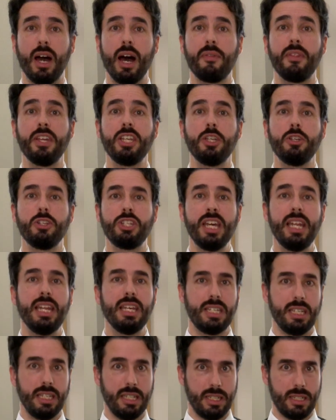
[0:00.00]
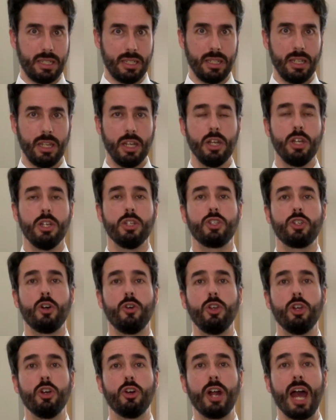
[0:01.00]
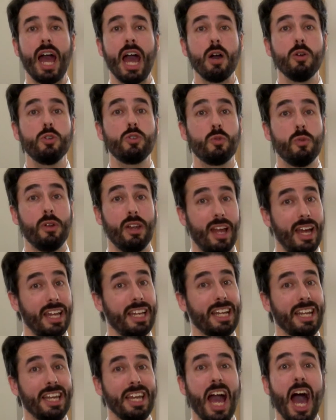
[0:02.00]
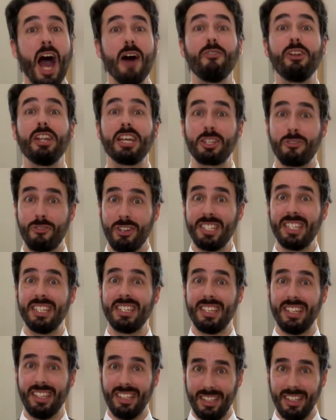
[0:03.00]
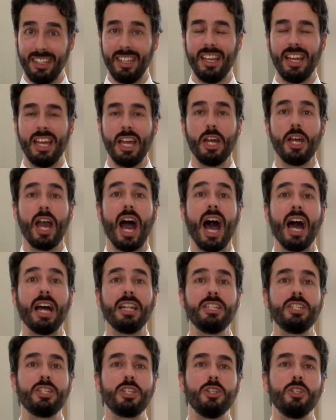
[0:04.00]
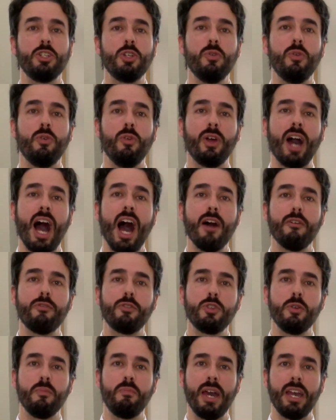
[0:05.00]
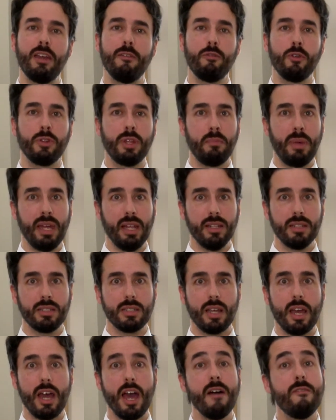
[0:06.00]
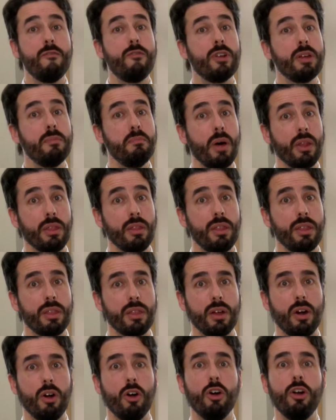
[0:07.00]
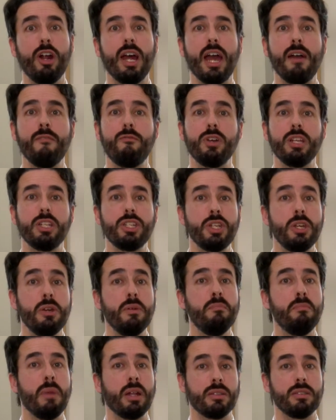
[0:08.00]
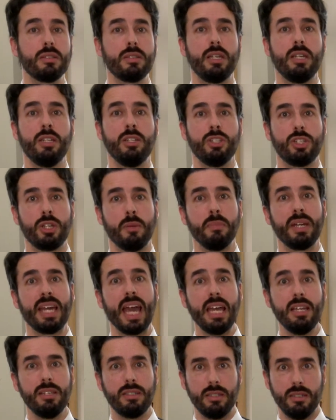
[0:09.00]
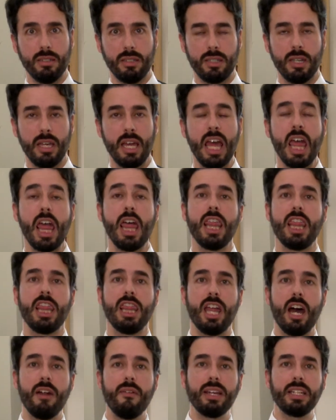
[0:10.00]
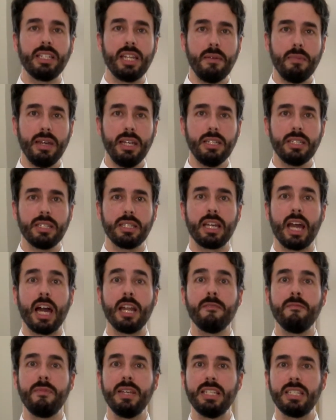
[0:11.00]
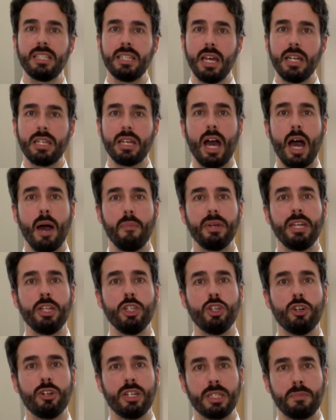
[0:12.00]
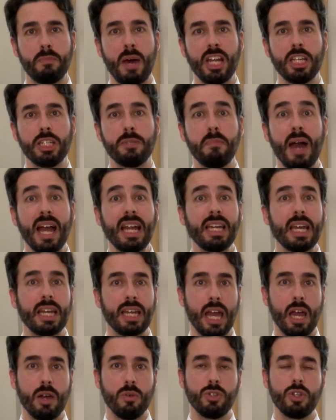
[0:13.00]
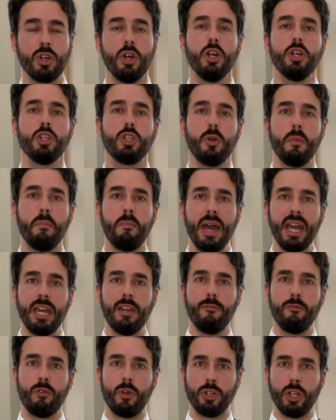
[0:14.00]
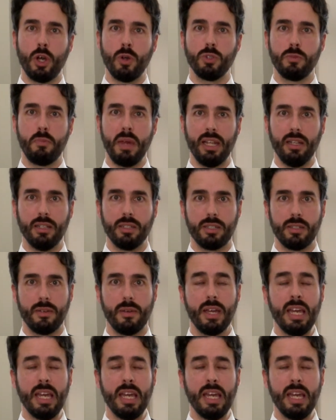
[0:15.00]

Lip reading: are the utilities. So your house will likely have electricity, and you will have to pay for the bills every month or every 2 months in some cases. Direct debits can be set up in your Spanish bank account to pay for those bills.